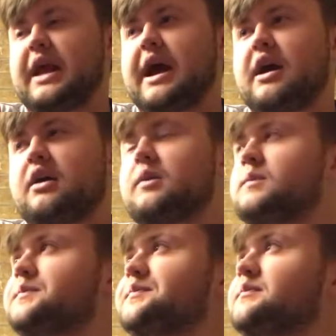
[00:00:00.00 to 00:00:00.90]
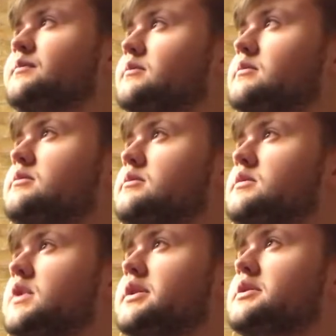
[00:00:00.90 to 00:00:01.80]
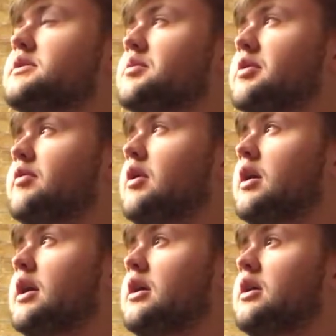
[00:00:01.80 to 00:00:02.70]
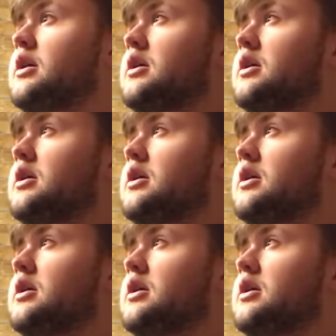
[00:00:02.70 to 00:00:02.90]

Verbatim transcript: yeah, yeah this will be fun.